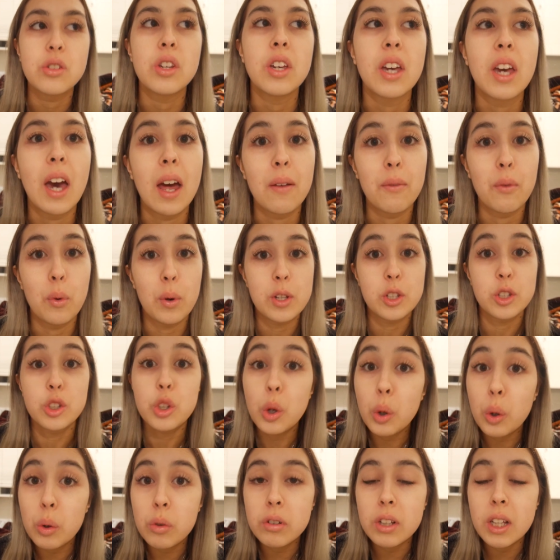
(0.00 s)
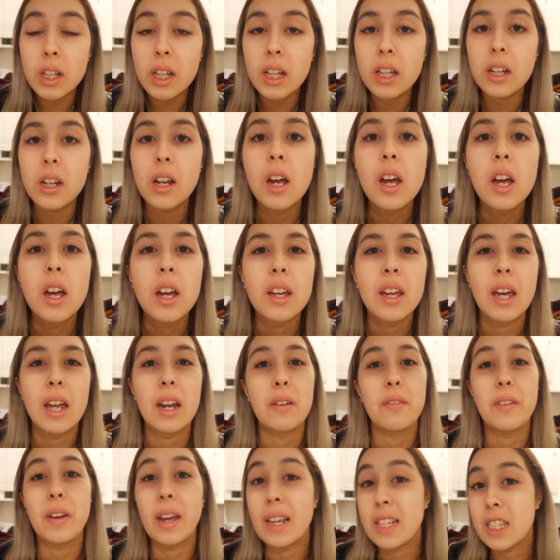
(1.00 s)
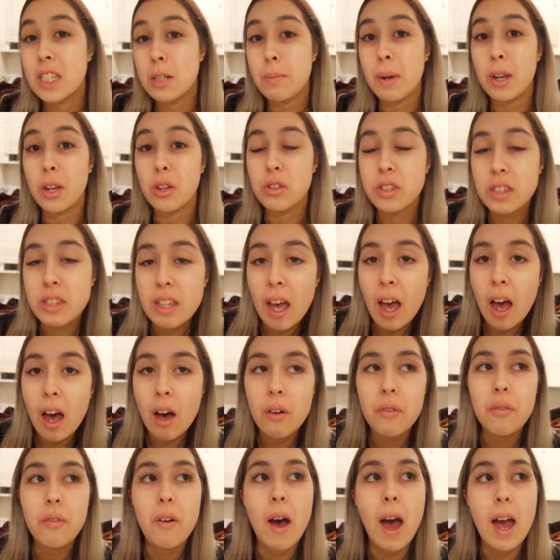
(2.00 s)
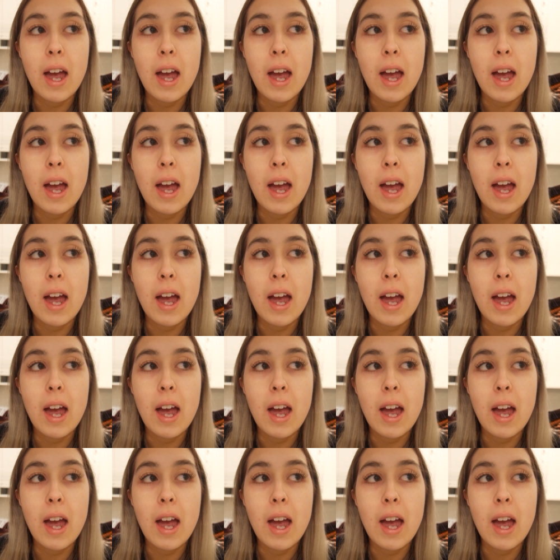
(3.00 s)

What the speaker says: You can kind of always Google it, kind of estimate yourself.